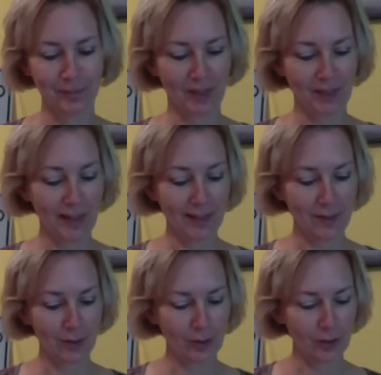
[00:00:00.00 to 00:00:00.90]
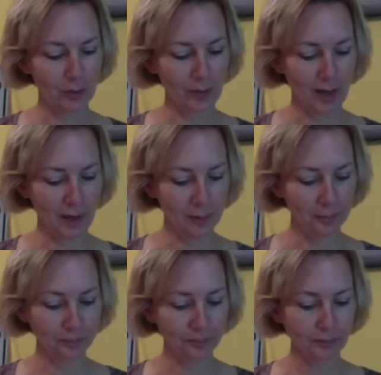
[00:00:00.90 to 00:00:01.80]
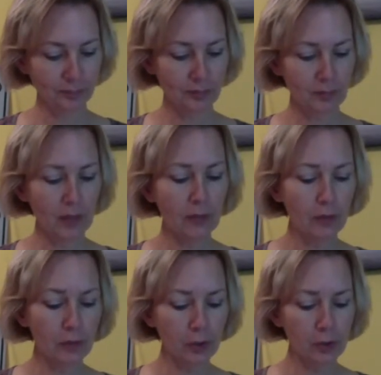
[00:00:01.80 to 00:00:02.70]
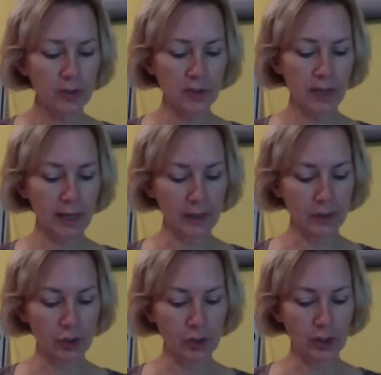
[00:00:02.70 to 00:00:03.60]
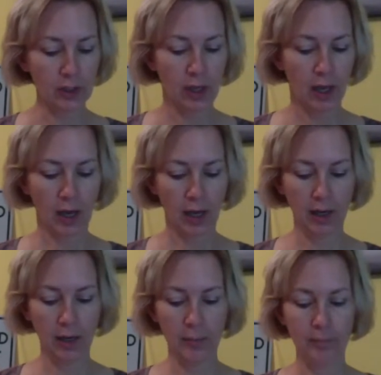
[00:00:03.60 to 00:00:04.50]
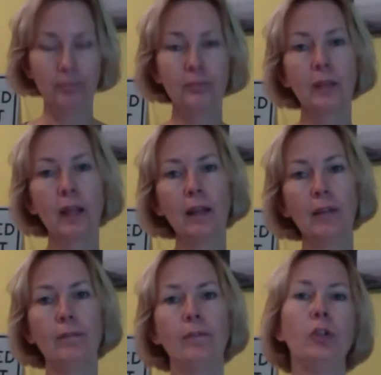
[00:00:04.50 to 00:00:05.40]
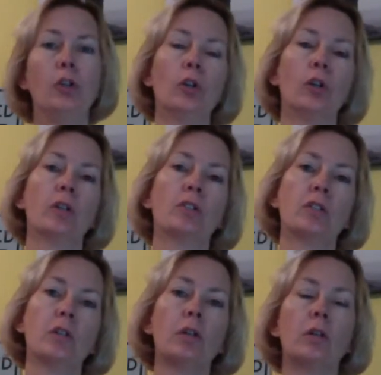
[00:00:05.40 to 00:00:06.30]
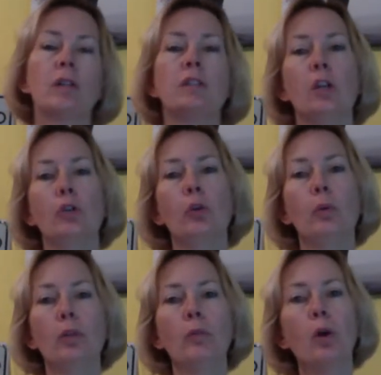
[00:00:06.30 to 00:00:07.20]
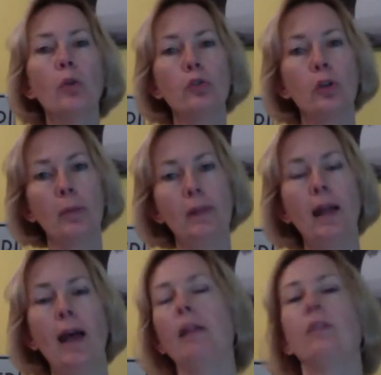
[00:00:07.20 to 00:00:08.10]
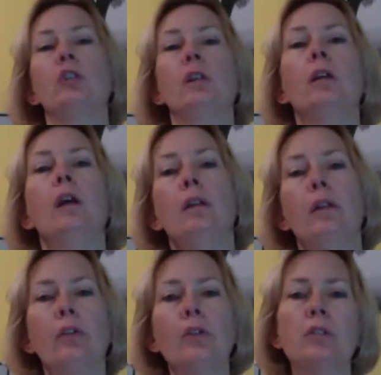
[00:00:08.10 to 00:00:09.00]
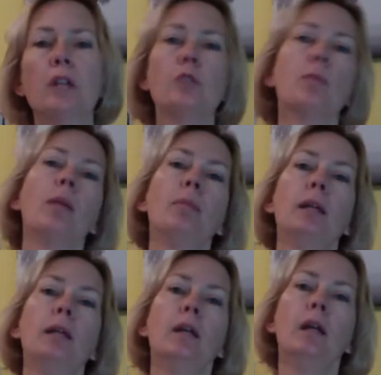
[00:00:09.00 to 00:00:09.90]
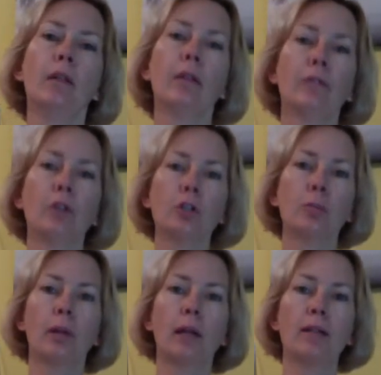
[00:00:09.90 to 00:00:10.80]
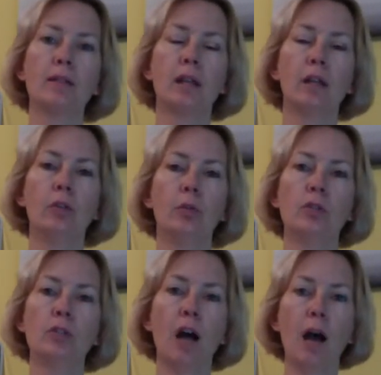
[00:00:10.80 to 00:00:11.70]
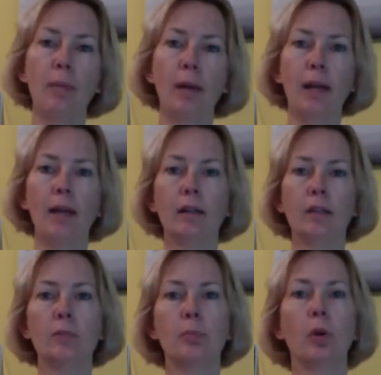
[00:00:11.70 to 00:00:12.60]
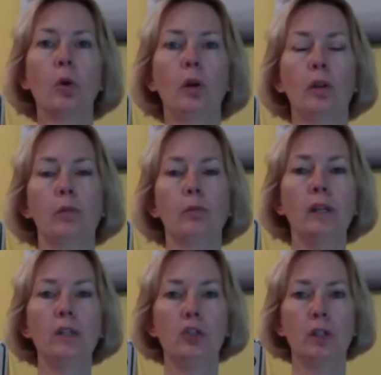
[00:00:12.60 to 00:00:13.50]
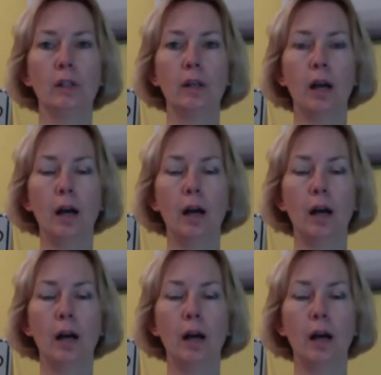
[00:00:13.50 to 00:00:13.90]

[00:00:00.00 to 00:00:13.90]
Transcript: That's the good news there. The third stage, if you're still continuing with the road trip analogy, the third stage might be the first place that you stop and explore the region.